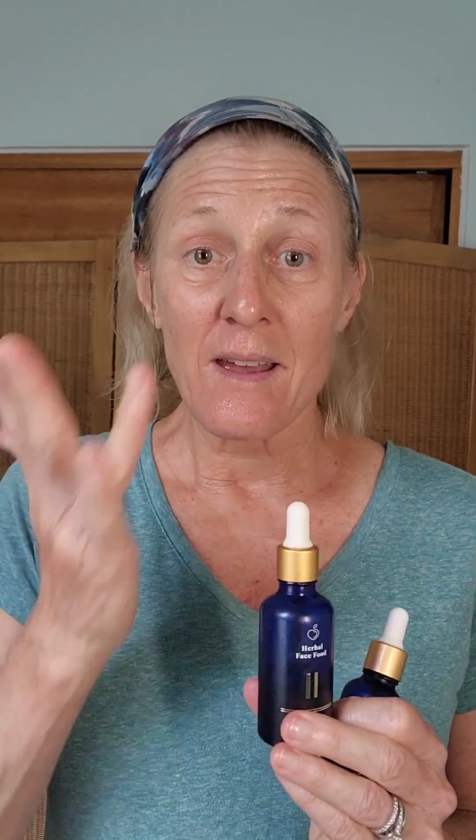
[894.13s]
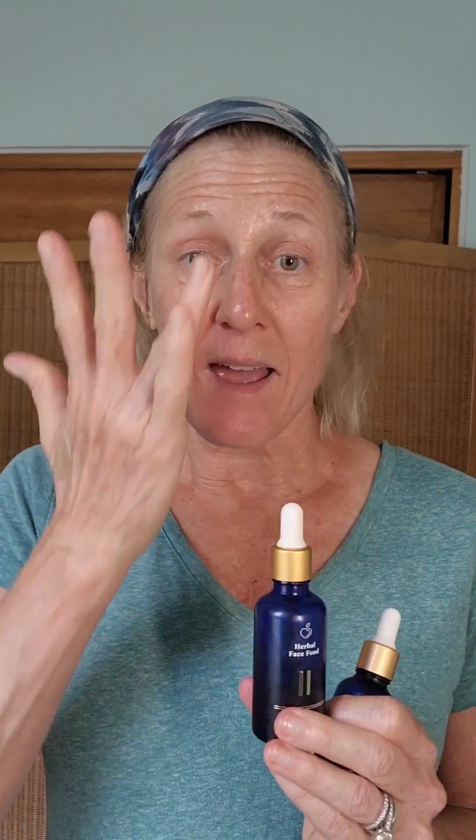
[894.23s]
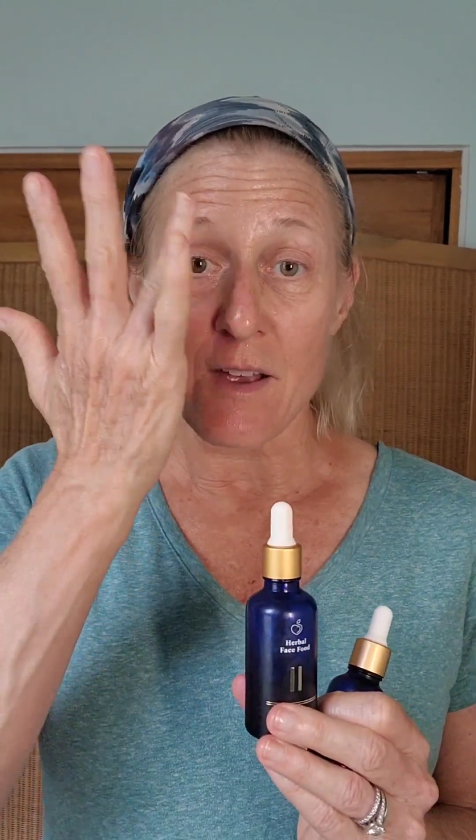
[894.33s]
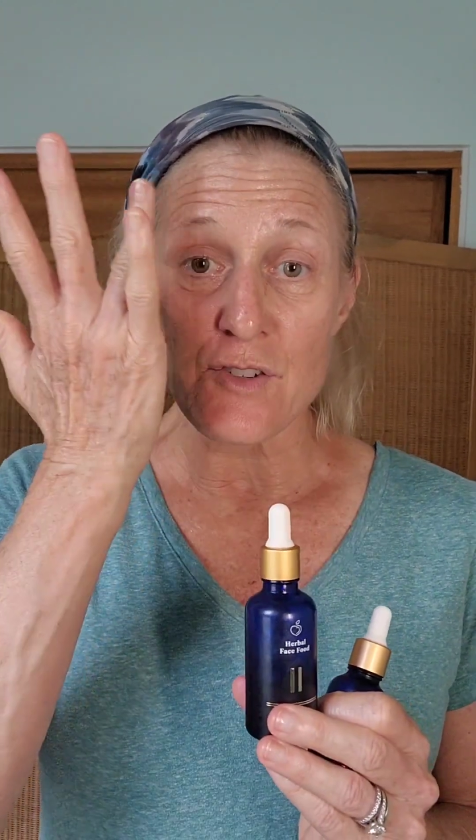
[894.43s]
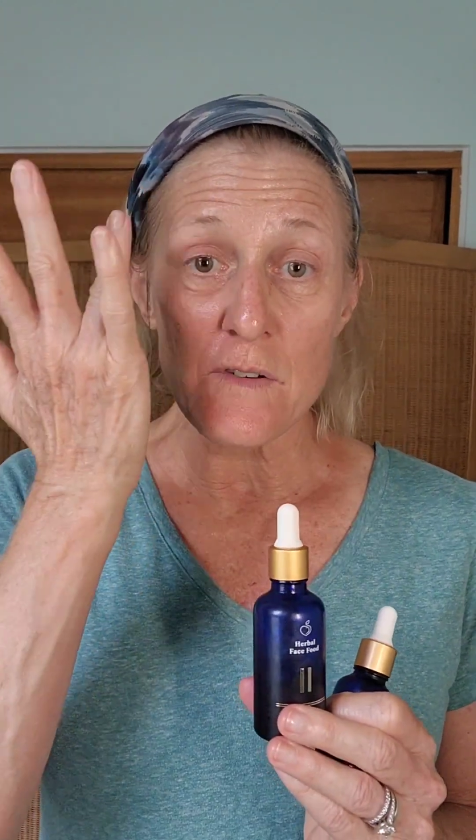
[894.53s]

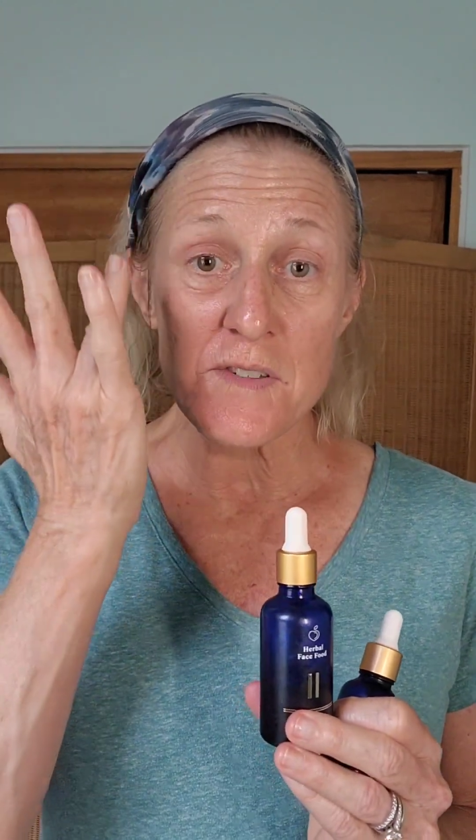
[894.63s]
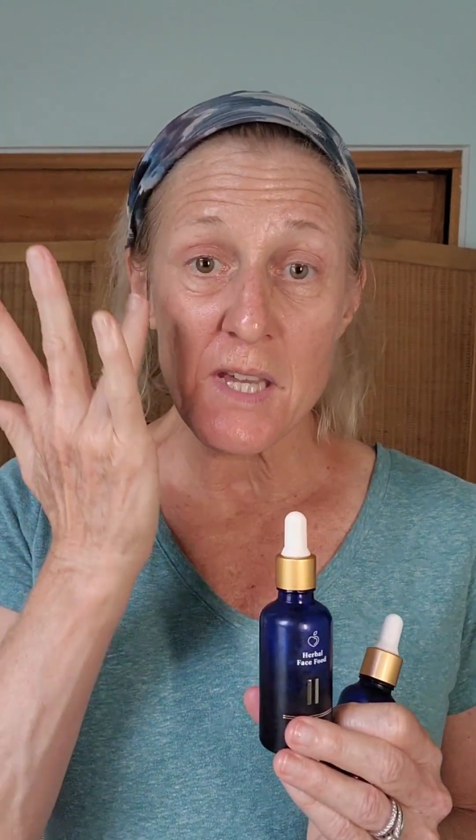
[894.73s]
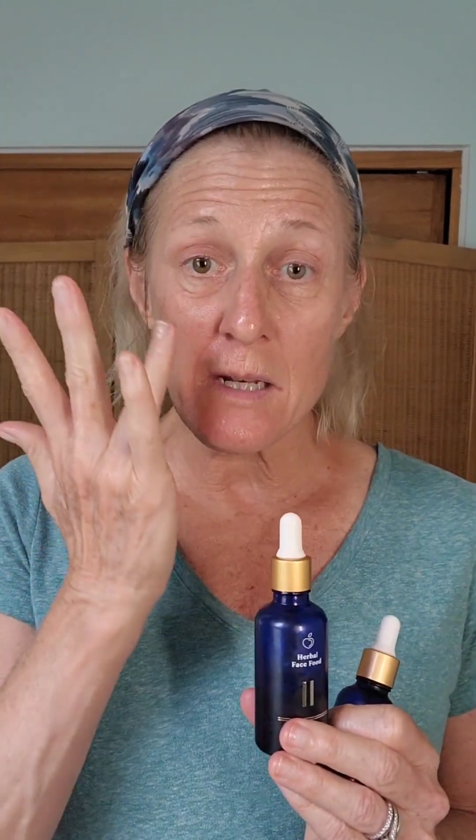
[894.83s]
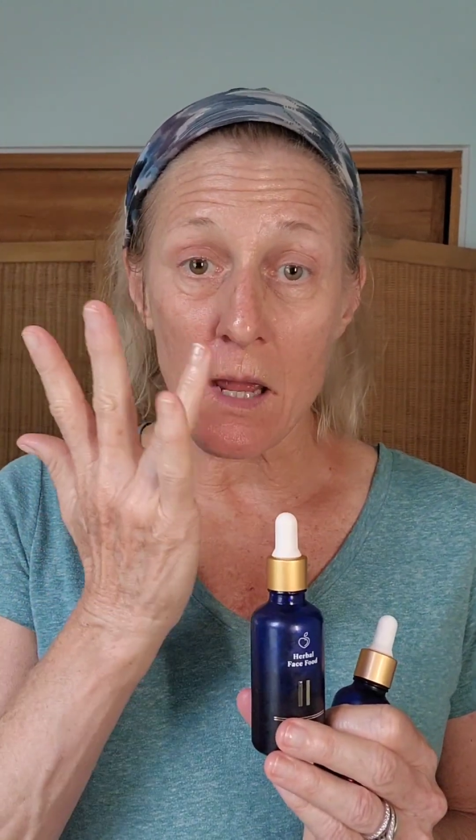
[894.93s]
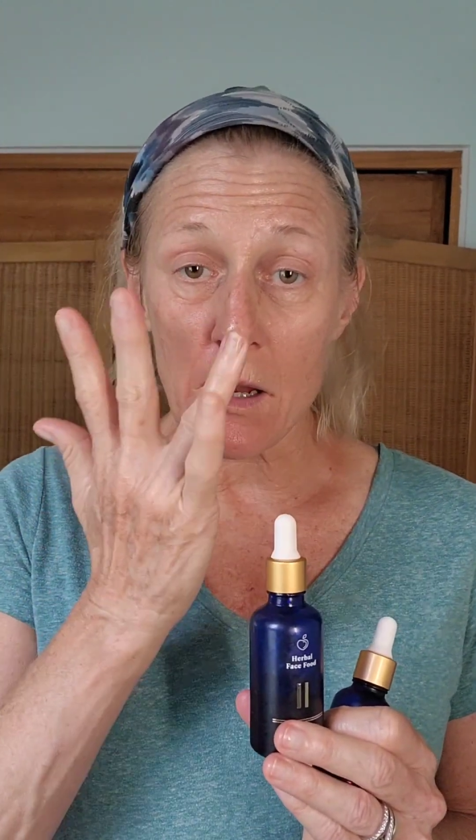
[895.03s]
As you've
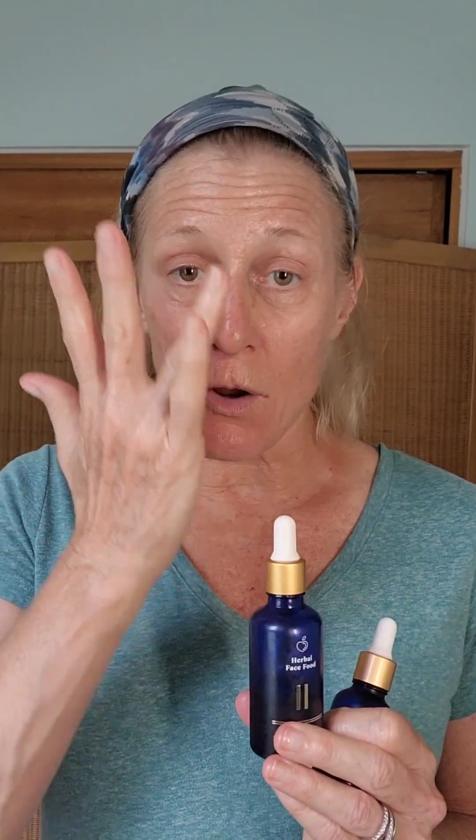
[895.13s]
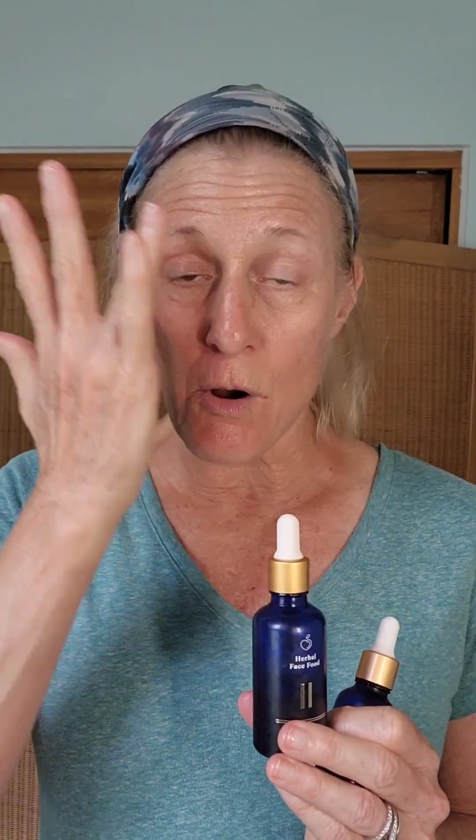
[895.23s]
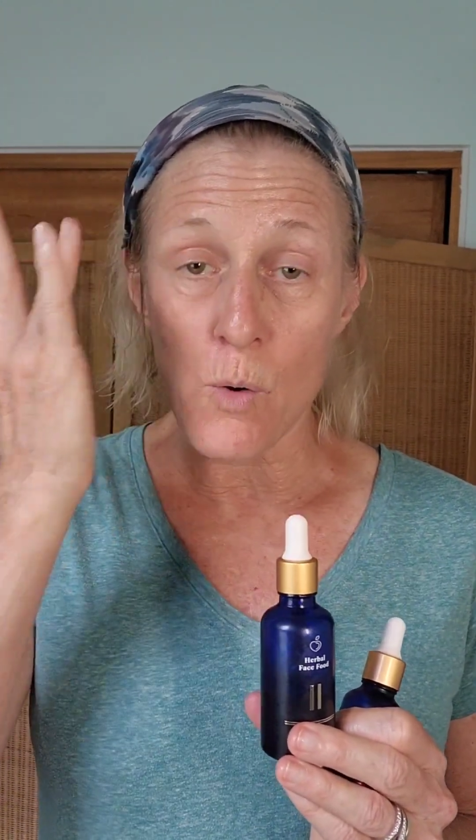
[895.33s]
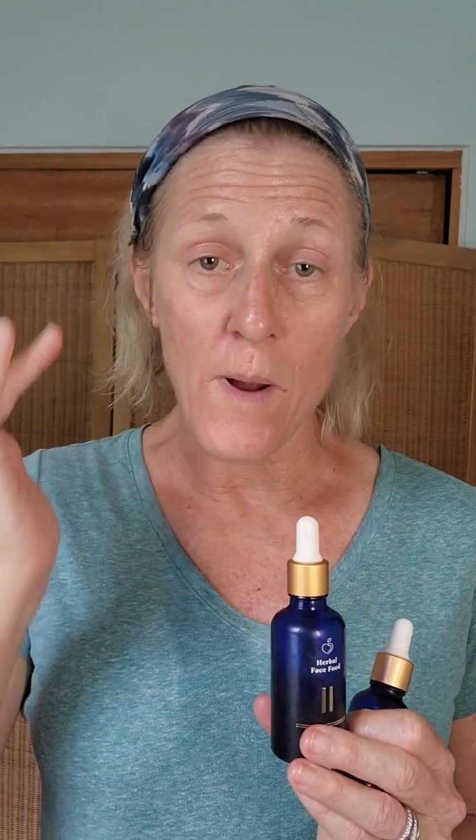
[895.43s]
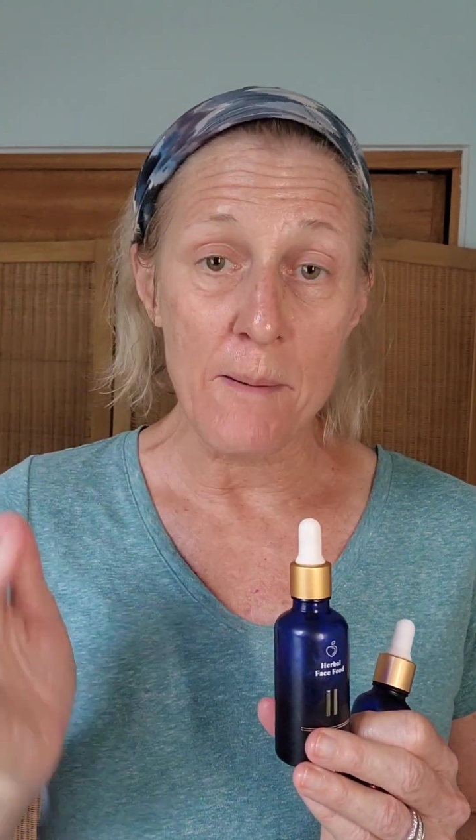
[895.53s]
seen, I can go
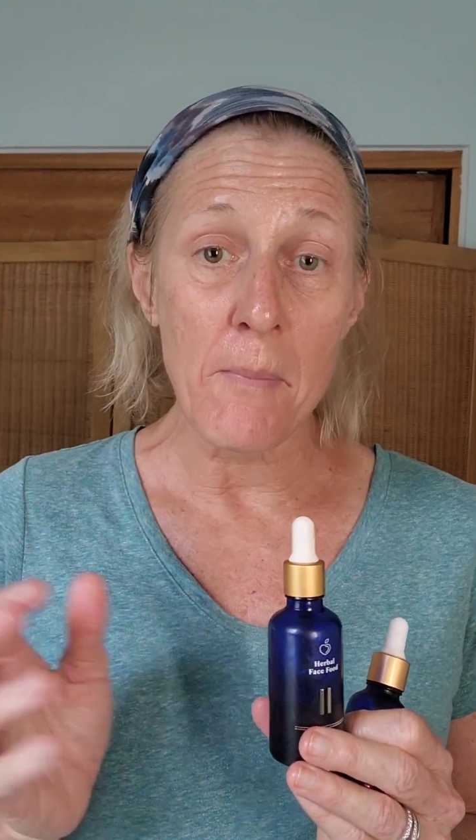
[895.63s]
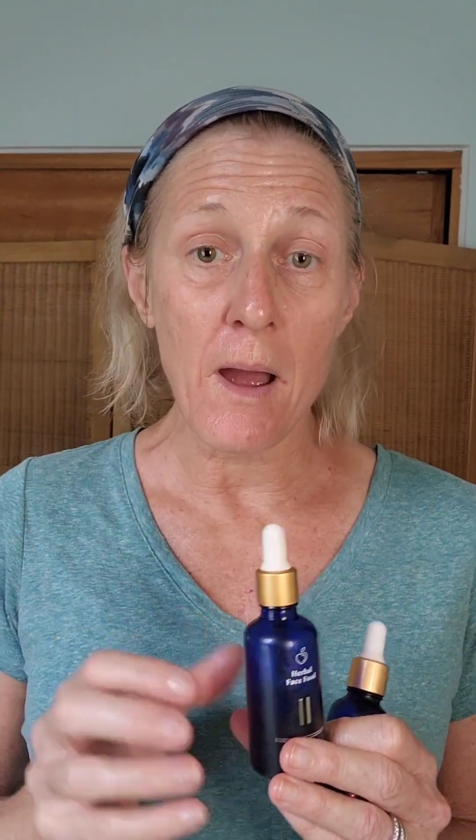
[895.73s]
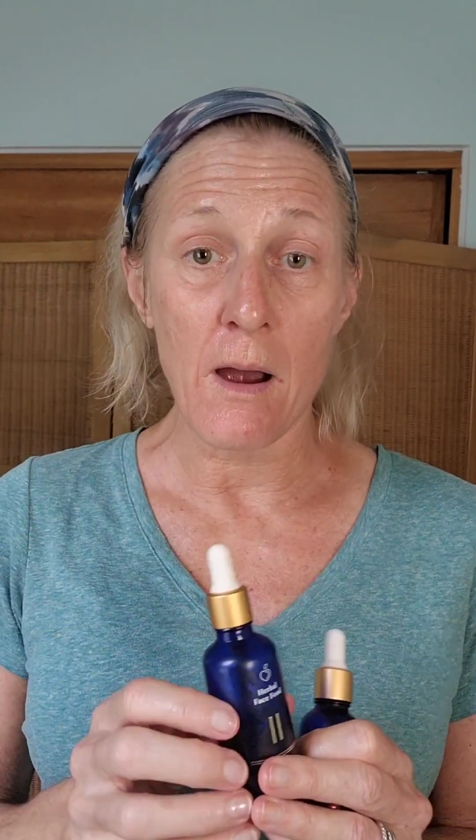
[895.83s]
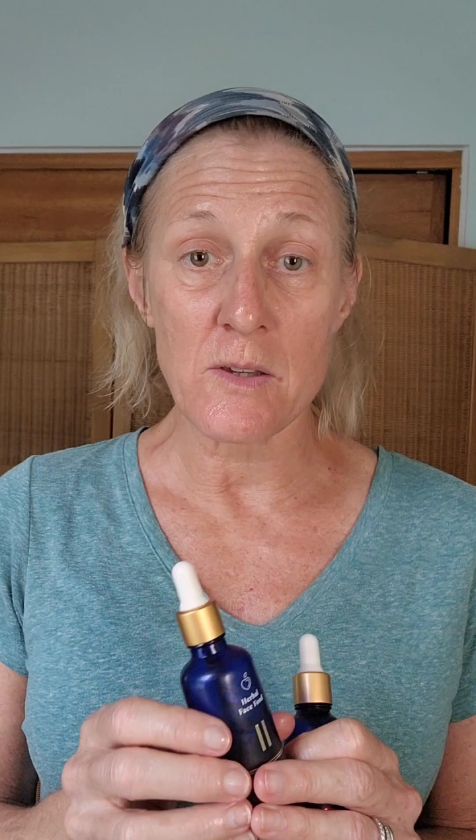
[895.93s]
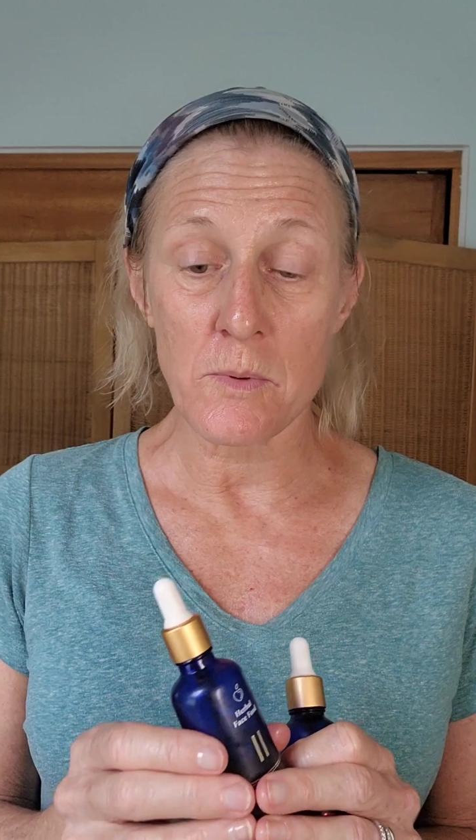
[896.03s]
around my
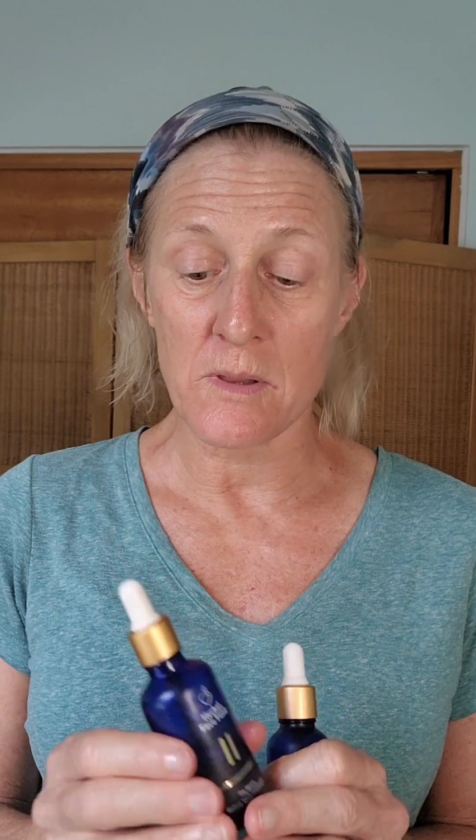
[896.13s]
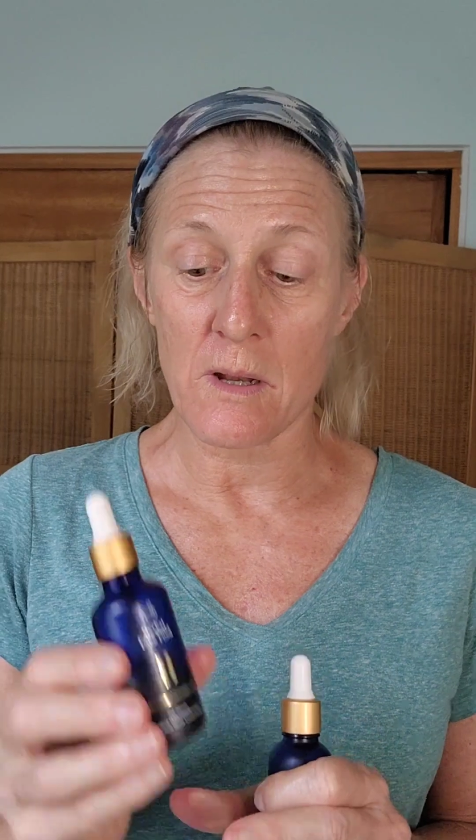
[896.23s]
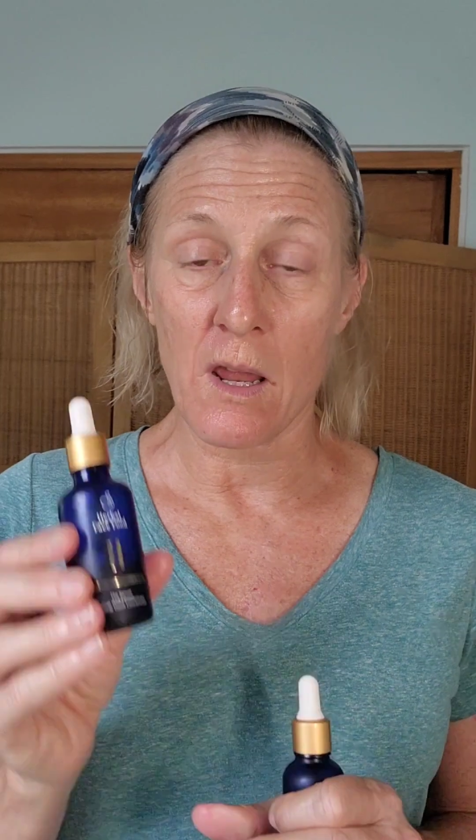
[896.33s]
eyes with it.